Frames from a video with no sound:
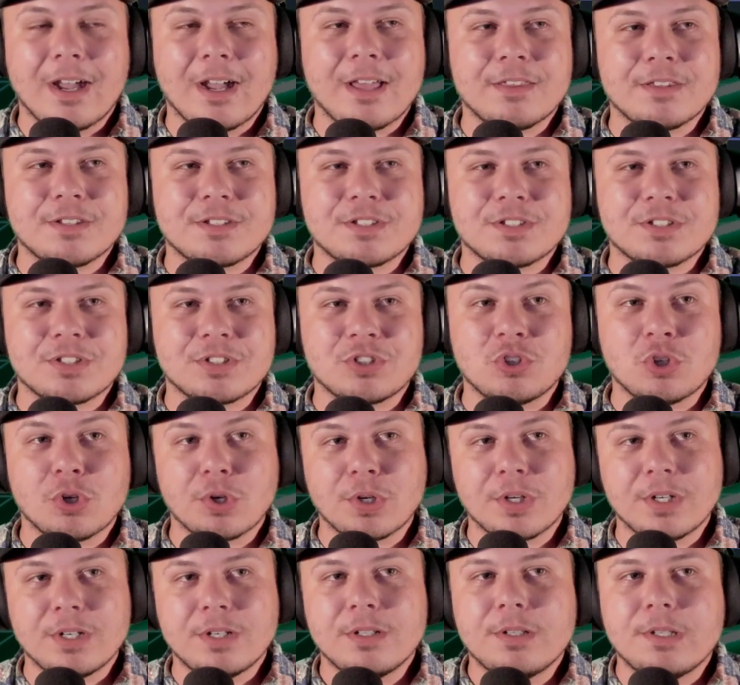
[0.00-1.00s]
this is
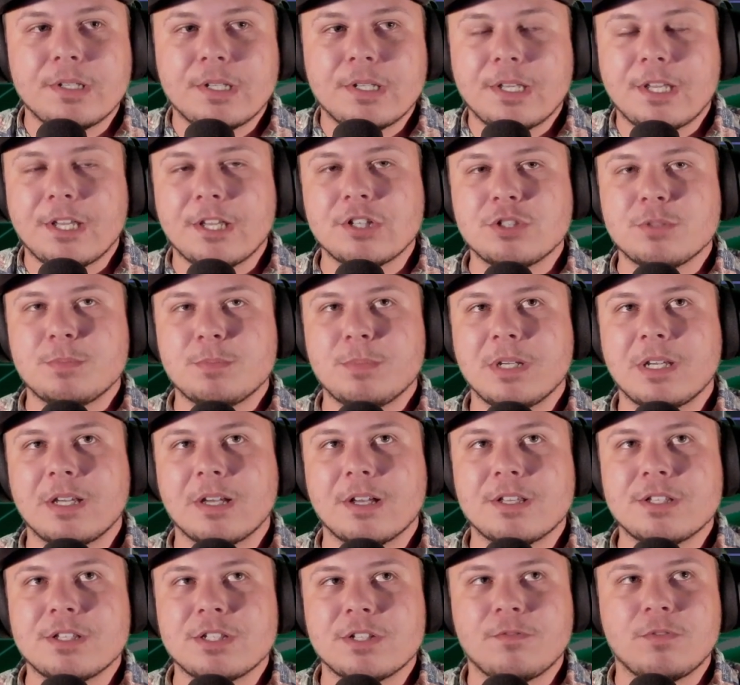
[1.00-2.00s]
good is
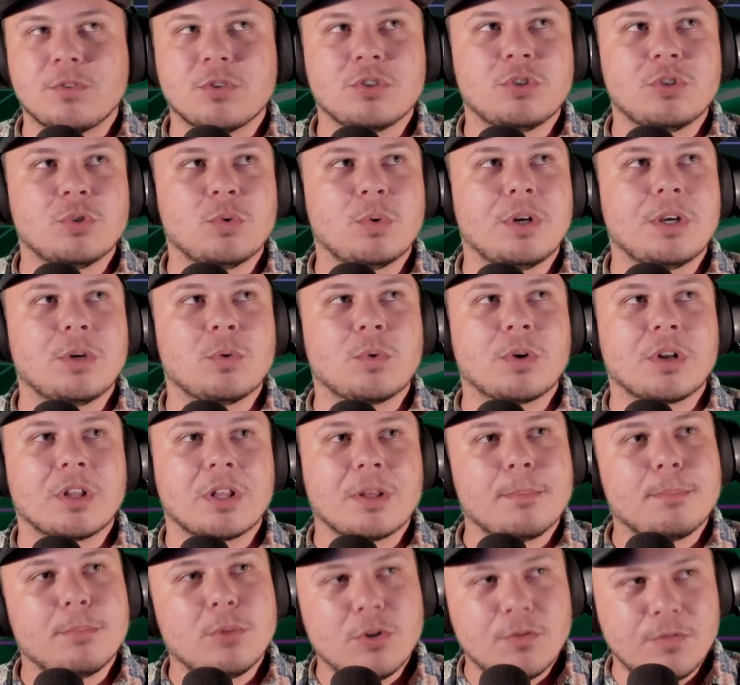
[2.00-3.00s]
because if you're doing one of the
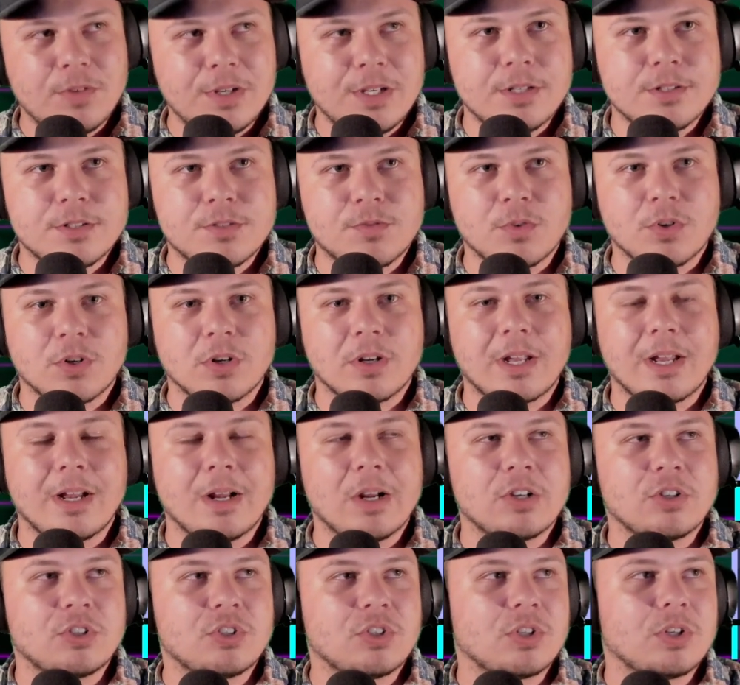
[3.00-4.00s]
movies for your
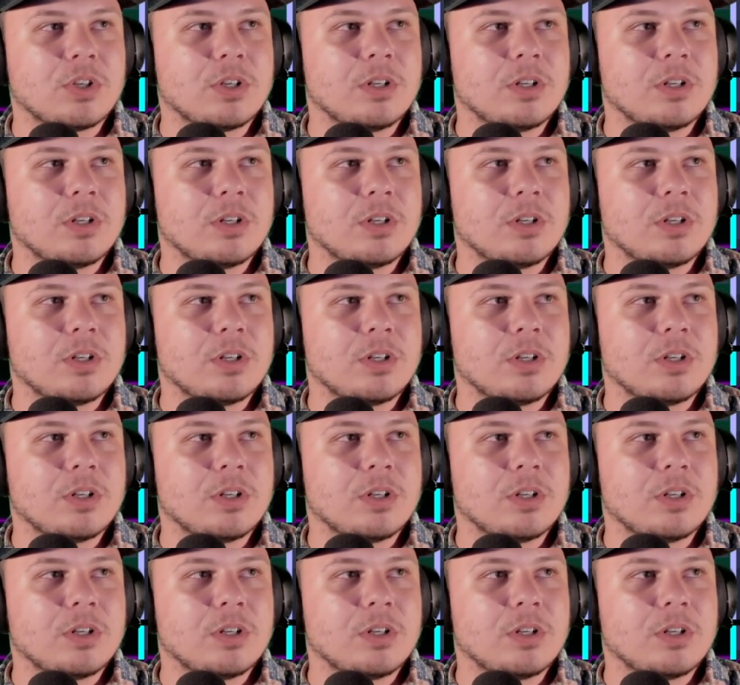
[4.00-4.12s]
character,